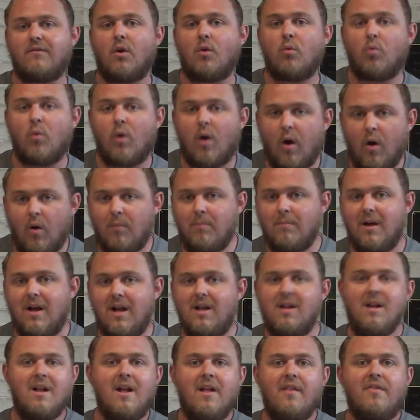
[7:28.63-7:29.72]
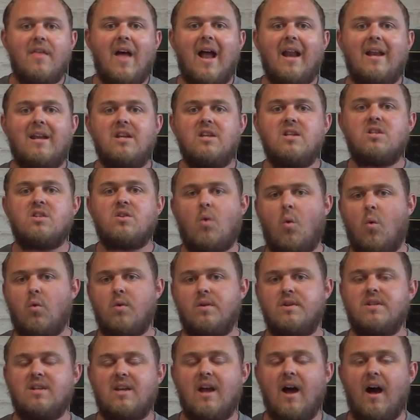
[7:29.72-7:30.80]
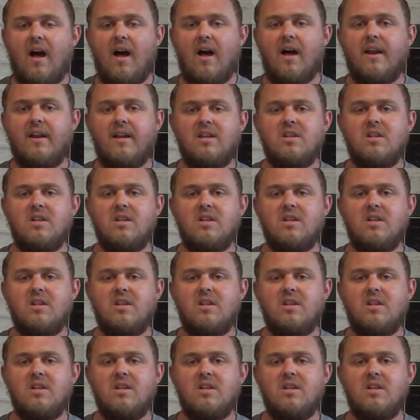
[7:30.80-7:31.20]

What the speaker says: aroma that is towards God.